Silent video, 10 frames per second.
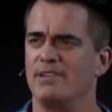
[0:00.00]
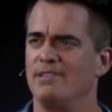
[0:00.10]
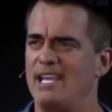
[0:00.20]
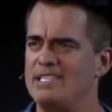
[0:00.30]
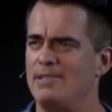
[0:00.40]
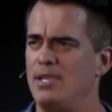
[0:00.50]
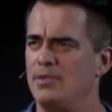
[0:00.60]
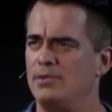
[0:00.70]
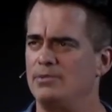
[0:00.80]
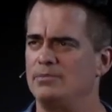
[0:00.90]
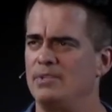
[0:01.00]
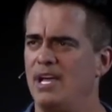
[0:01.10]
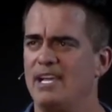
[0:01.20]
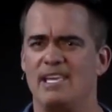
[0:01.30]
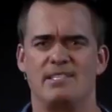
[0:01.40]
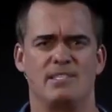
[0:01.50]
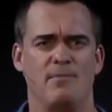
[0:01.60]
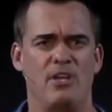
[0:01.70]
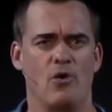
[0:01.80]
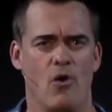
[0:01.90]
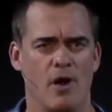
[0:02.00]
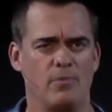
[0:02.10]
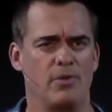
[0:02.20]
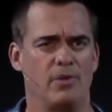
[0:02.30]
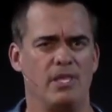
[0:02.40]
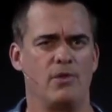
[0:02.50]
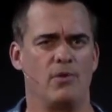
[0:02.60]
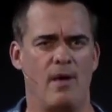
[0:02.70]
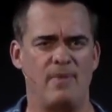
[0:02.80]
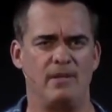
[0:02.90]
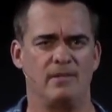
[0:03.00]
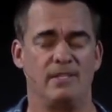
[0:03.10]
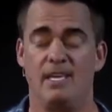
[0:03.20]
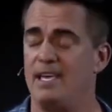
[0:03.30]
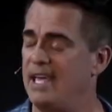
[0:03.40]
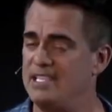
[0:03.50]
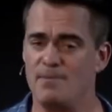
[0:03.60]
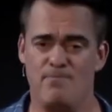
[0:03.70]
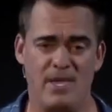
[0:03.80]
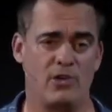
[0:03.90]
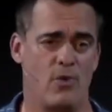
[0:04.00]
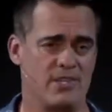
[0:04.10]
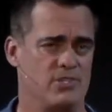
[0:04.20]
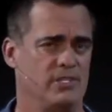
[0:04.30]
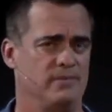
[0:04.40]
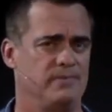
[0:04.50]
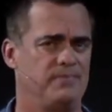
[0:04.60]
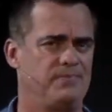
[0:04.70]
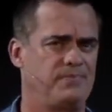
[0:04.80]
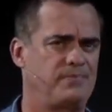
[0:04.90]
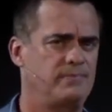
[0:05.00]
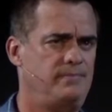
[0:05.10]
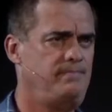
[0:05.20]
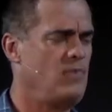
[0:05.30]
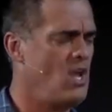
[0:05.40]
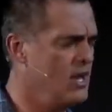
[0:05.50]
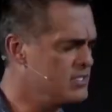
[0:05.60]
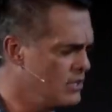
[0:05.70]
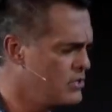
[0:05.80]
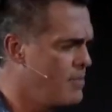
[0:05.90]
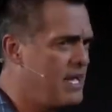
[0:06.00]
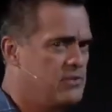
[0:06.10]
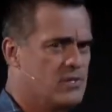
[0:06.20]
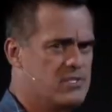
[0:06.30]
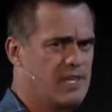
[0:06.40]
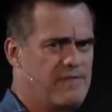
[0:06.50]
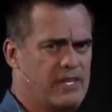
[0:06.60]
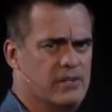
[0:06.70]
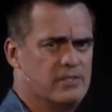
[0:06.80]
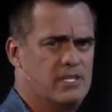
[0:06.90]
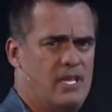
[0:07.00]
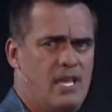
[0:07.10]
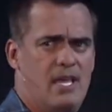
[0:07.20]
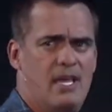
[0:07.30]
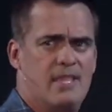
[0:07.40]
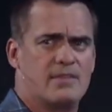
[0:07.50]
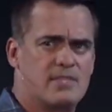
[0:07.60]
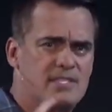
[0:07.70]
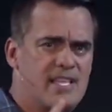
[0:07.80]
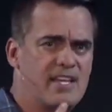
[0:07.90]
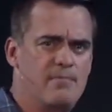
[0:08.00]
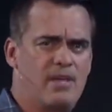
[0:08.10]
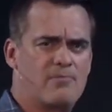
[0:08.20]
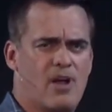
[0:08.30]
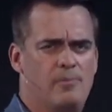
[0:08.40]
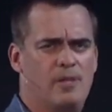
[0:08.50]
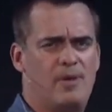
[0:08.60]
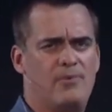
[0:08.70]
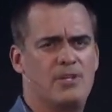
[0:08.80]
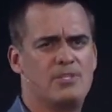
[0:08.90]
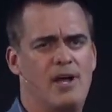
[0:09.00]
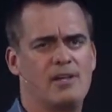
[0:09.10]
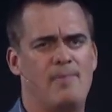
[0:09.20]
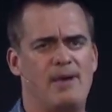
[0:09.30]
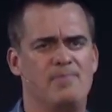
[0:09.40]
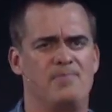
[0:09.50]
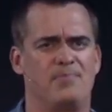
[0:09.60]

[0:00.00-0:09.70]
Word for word: a less lethal against somebody armed with a lethal weapon? That's a big question. All right, so let's go back to our stick figures. There's a second big problem I want to talk about,